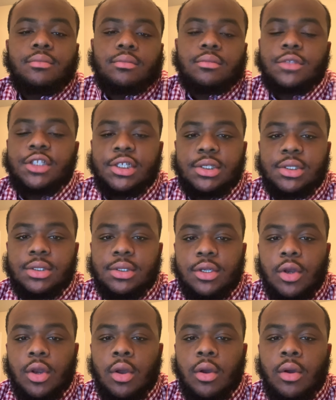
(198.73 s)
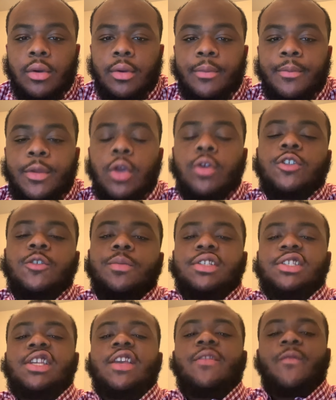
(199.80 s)
just, your
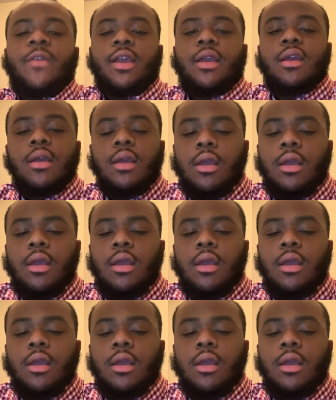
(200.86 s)
specific